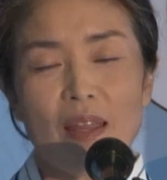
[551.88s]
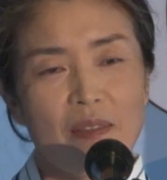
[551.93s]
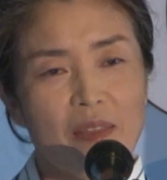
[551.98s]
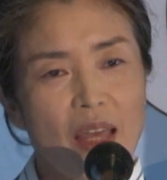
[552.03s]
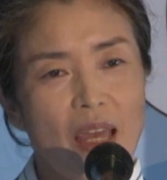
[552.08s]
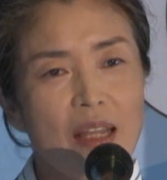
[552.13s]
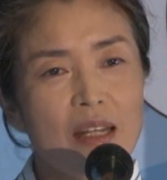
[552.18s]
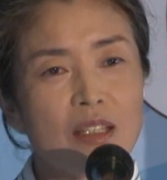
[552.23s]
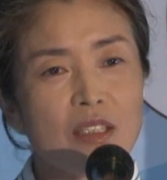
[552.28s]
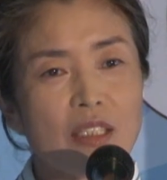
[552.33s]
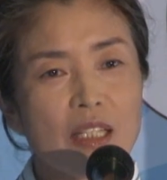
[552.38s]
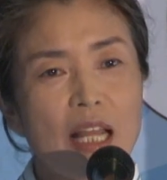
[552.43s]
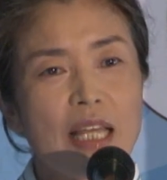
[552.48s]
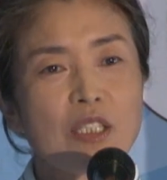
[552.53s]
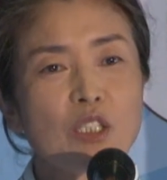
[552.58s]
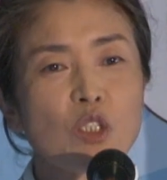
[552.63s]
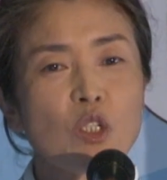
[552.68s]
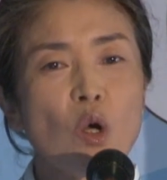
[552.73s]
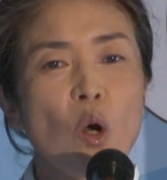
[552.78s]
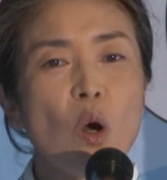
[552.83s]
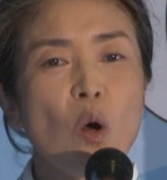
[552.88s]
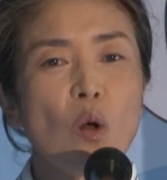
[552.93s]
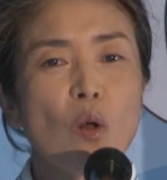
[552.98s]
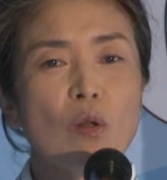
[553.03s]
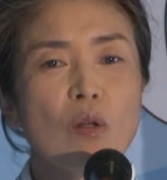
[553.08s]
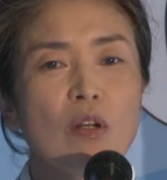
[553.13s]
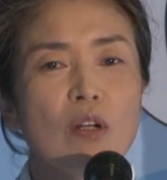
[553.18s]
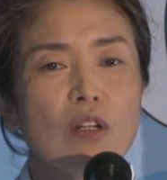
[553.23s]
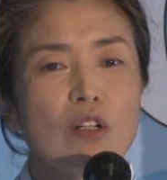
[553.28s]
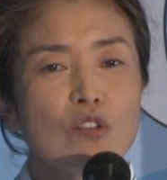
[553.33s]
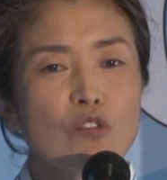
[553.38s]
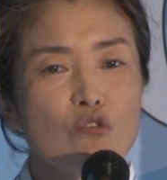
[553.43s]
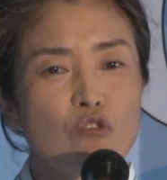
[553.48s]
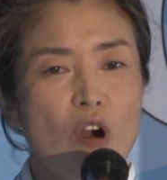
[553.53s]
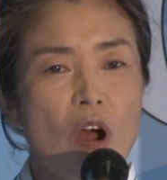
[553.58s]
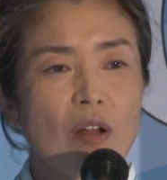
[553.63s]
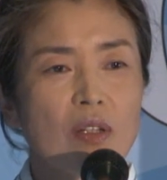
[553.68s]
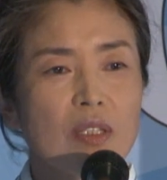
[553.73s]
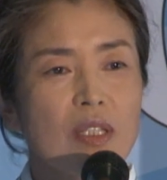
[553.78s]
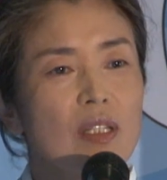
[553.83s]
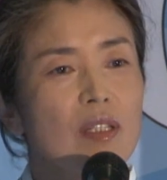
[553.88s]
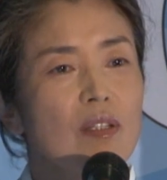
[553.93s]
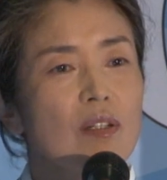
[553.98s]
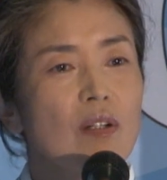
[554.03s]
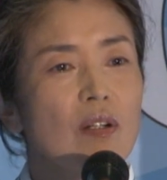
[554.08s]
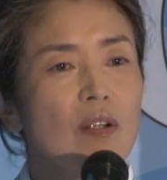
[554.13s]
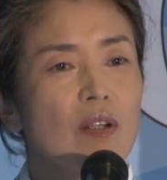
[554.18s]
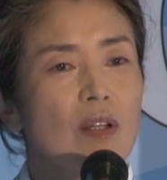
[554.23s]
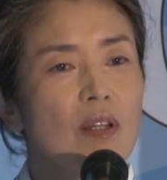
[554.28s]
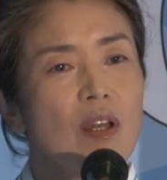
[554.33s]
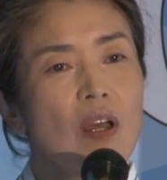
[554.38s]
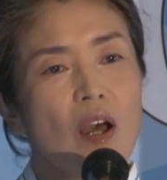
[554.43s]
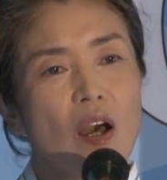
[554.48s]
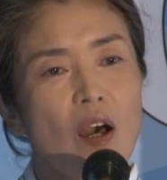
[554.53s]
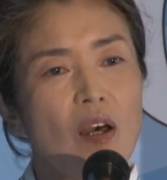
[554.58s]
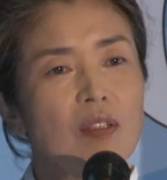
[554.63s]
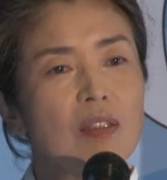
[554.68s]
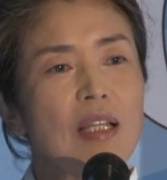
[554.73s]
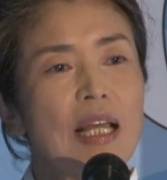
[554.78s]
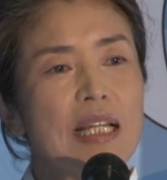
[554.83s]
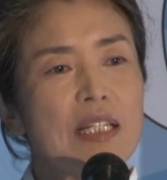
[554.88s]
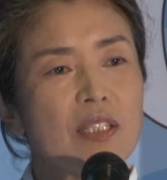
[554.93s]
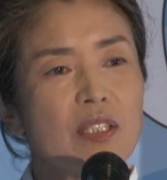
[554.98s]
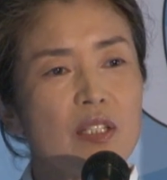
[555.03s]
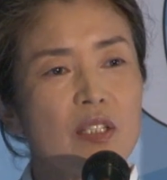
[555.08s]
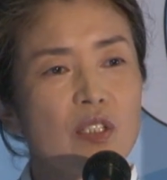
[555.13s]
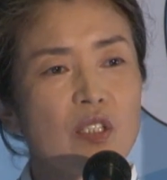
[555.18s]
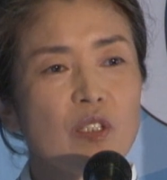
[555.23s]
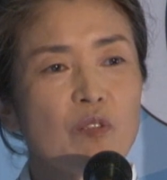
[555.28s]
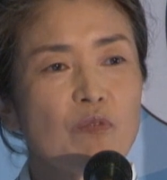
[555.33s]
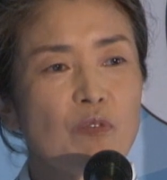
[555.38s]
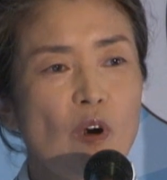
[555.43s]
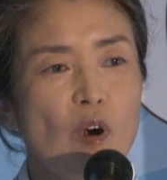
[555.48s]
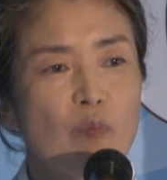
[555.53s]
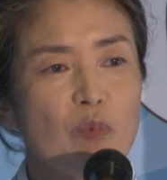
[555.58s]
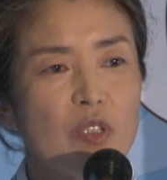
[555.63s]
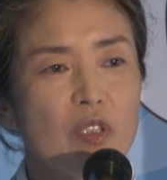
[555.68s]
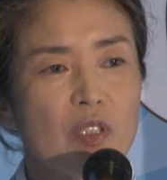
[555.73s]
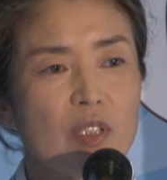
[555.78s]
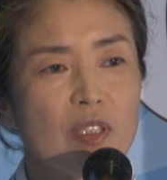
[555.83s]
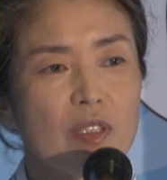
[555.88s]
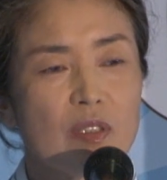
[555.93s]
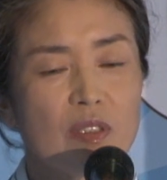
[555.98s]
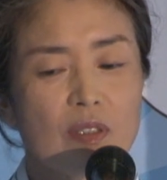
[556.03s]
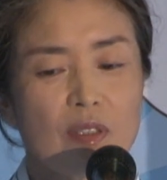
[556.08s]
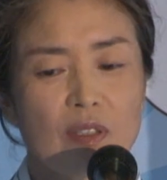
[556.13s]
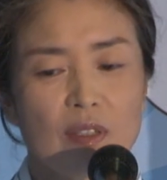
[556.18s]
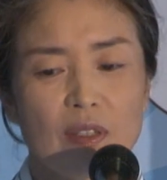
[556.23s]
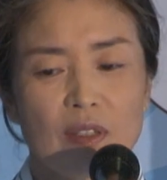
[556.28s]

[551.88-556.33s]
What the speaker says: Then let's call drug dealer unlicensed pharmacists